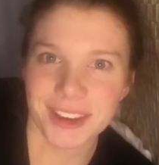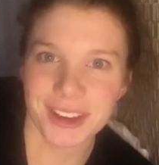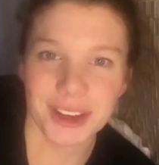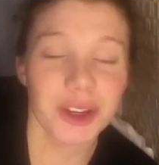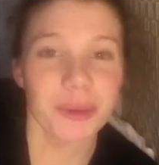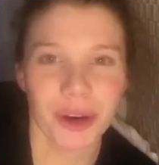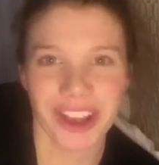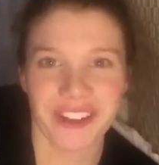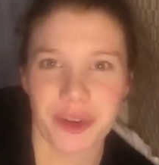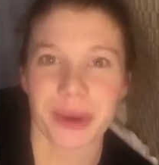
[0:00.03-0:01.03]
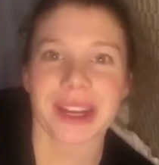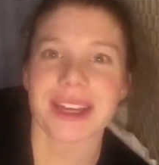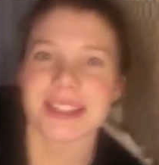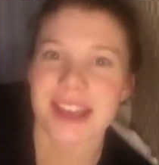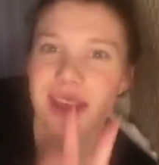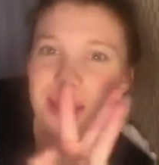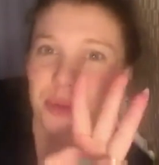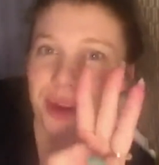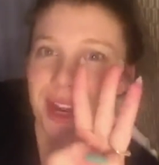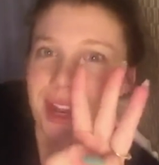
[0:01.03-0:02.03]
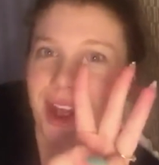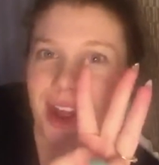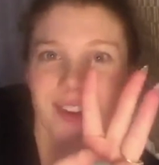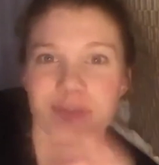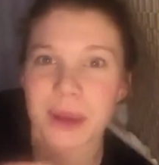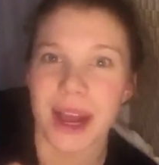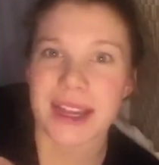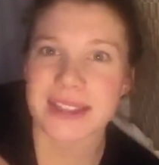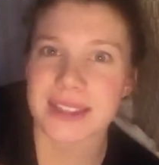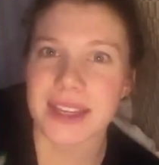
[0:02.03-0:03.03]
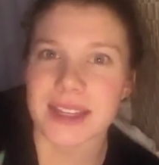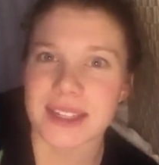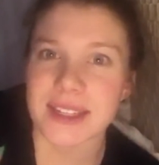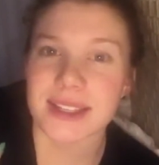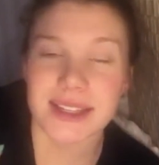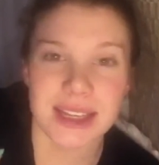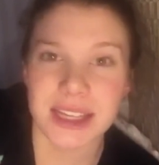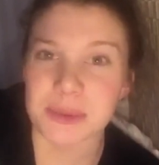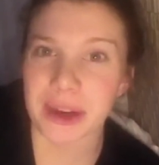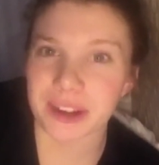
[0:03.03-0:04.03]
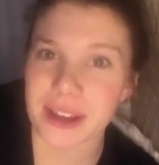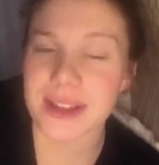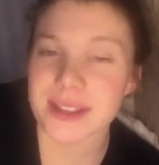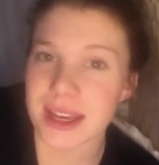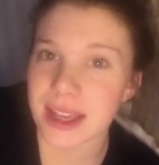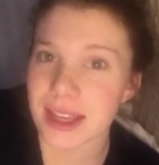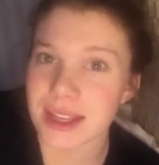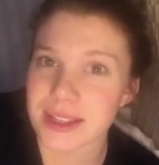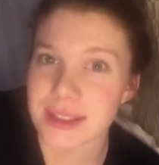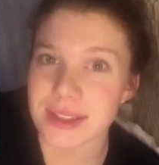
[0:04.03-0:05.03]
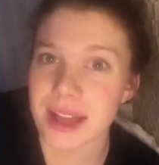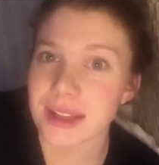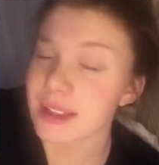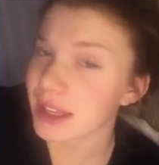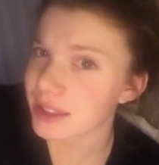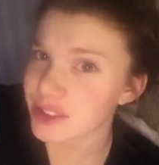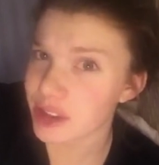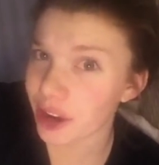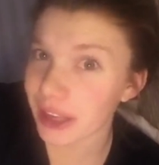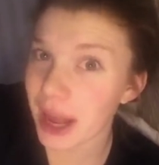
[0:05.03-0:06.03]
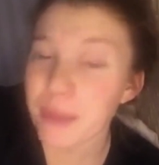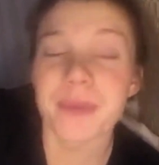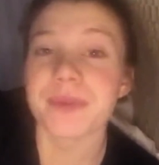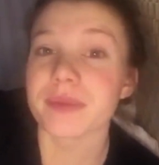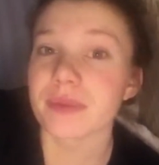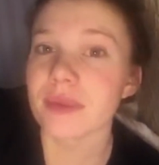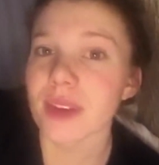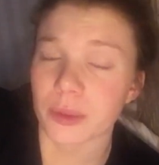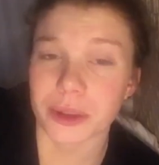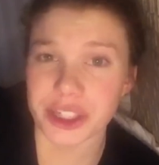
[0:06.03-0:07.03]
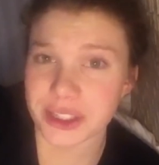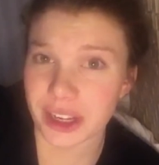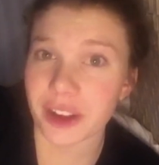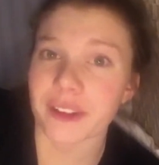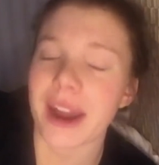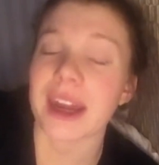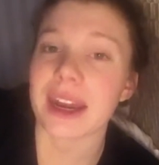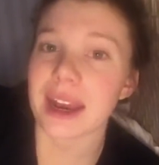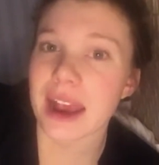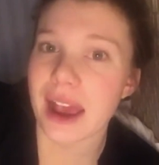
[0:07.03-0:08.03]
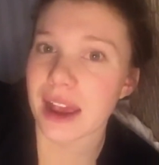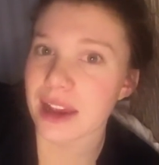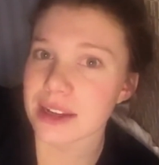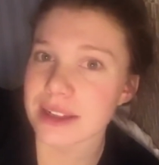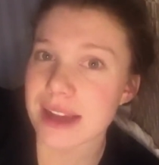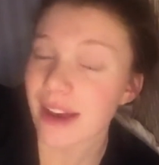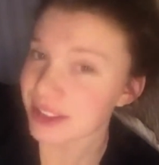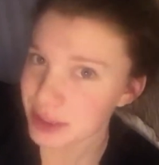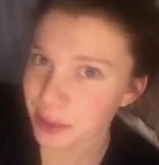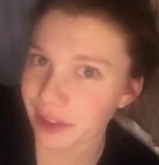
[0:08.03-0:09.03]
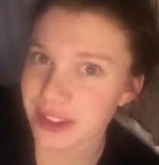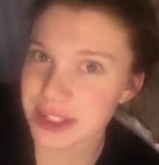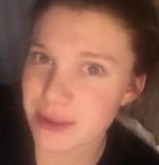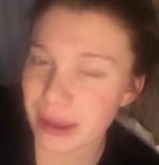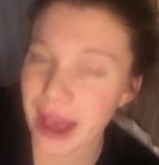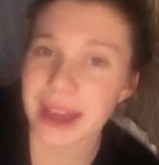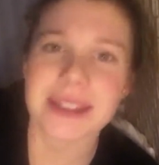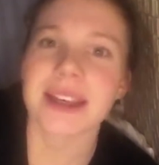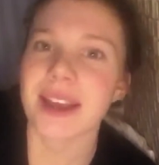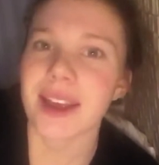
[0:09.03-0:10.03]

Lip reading: Good morning, everybody. Day three of my CNTC experience is starting up. We're just getting ready and having some breakfast in bed,